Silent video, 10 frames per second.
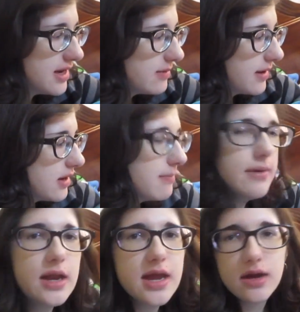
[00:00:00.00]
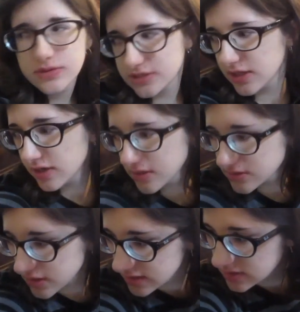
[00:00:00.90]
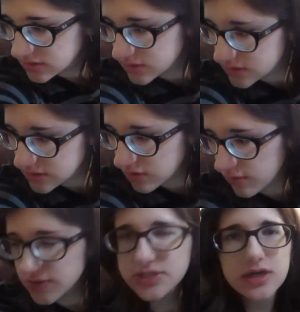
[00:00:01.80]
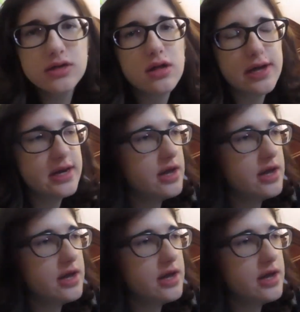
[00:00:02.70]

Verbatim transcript: Many, many hours later, it's like almost ten o'clock at